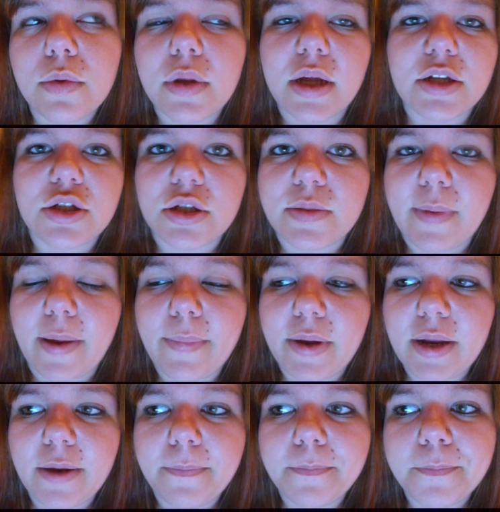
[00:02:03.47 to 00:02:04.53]
That's just my
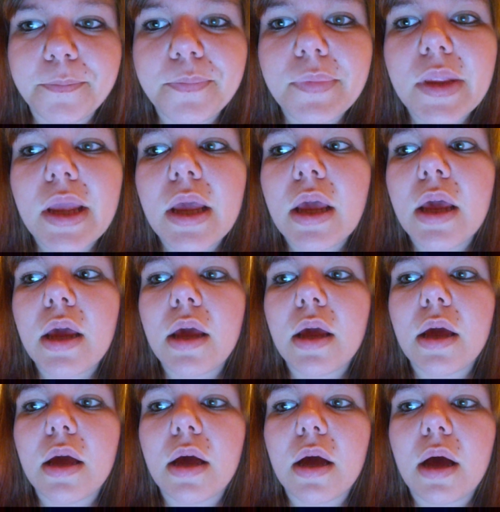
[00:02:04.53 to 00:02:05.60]
opinion.
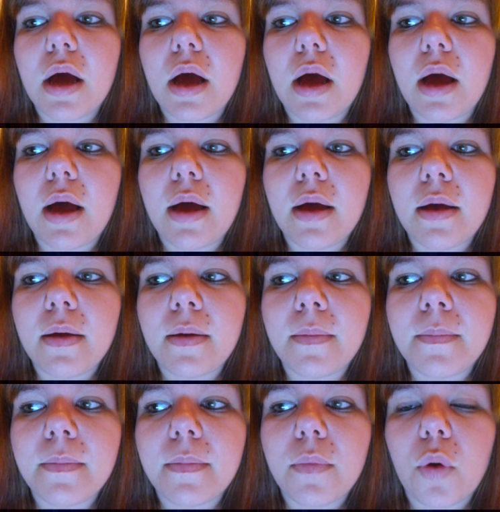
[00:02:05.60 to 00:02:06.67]

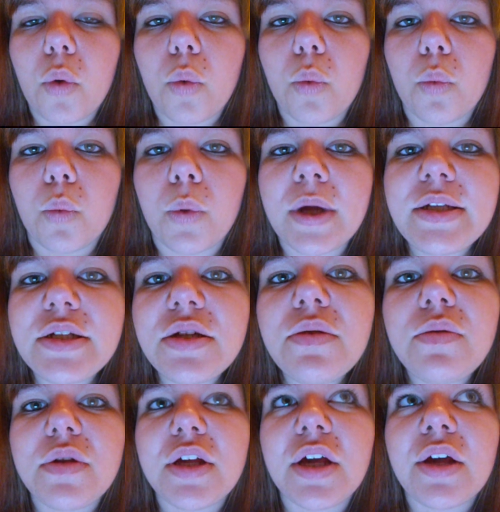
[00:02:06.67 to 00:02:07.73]
Um, what do
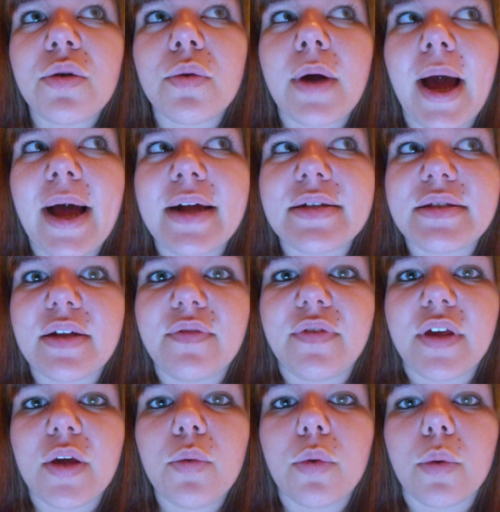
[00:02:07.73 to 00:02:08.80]
you as a
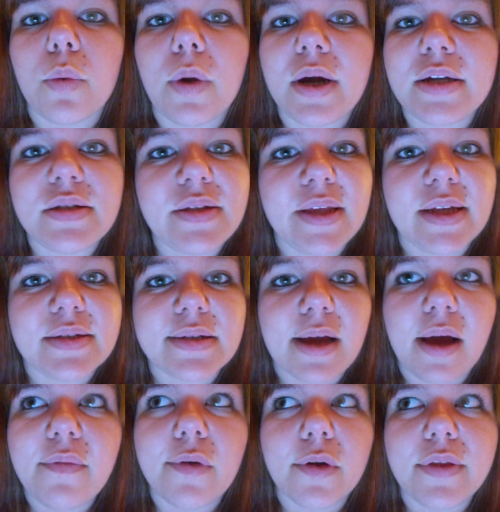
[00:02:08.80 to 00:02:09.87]
viewer want to see us
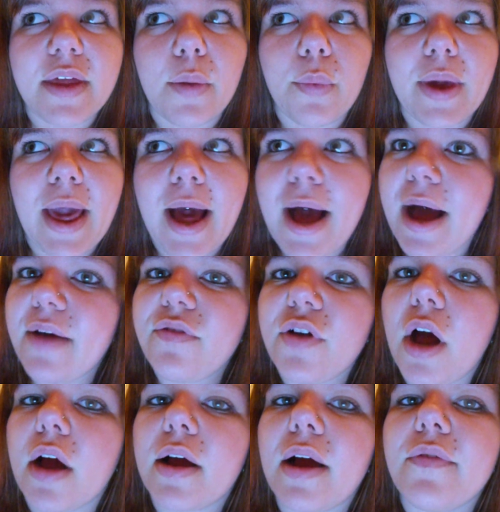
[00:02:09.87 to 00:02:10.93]
cover that we have
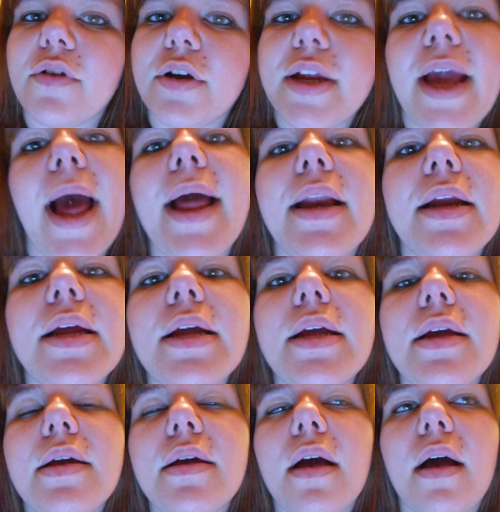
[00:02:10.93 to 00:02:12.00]
not covered yet?
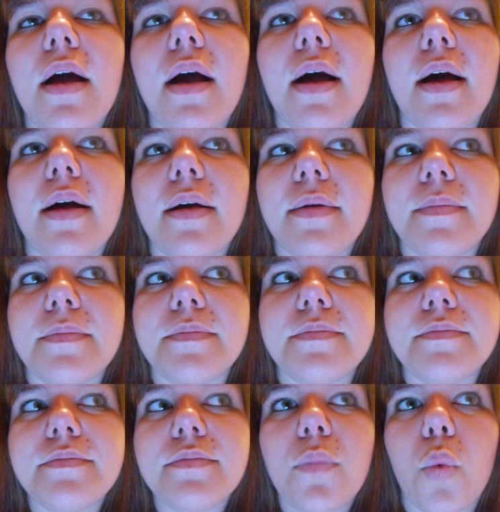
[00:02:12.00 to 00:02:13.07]
Um,
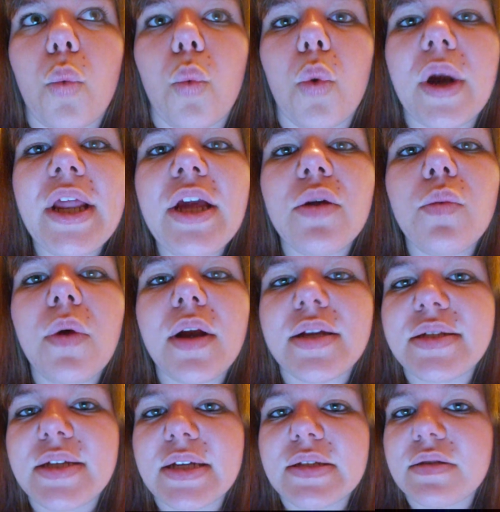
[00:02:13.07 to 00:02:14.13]
what do you want
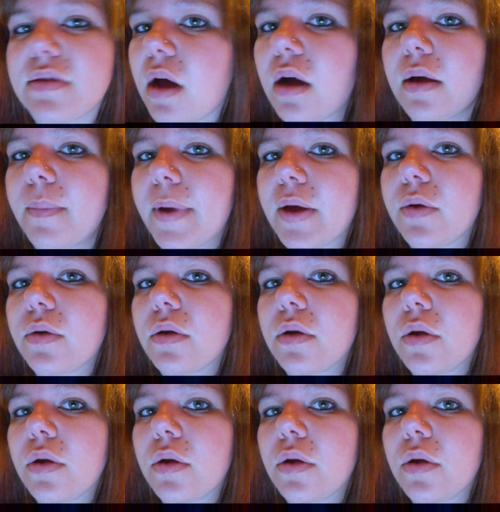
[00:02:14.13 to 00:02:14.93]
to see us talk about?